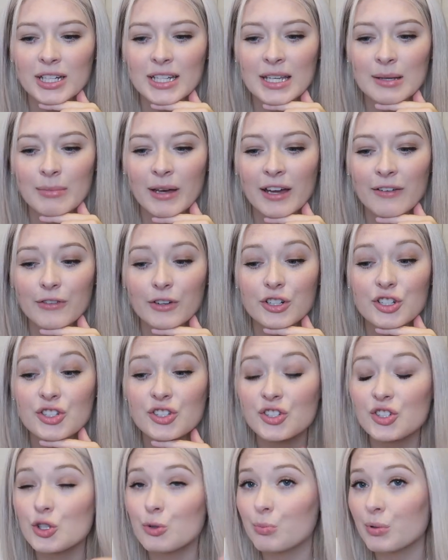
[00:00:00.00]
eBay for
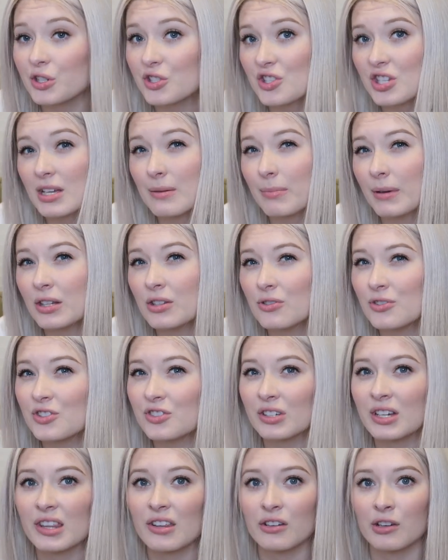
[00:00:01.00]
super cheap, and
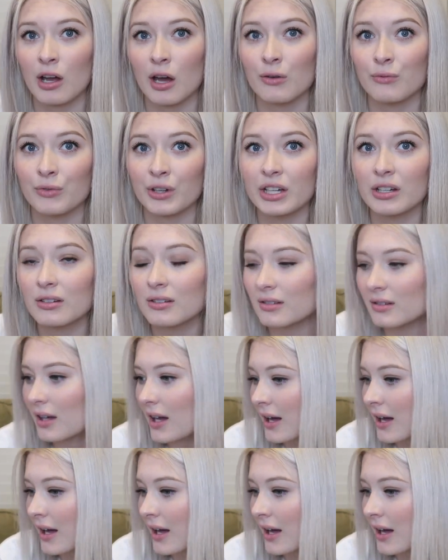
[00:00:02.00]
usually they're not real.